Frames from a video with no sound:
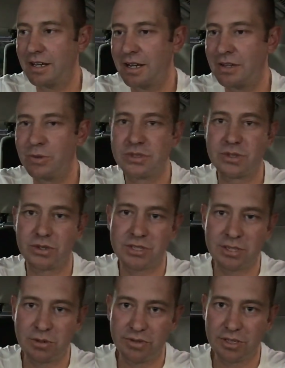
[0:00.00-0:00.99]
other one's got a
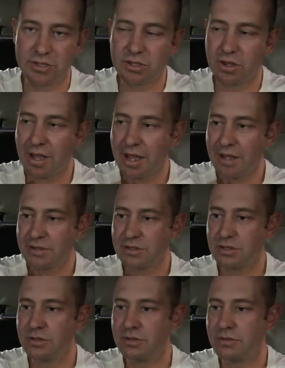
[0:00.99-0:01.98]
single filler, so as
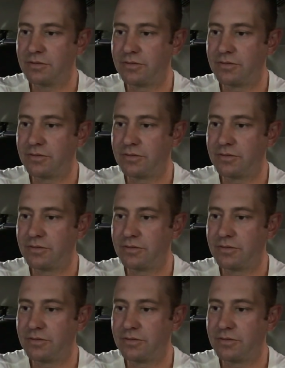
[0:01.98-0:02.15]
you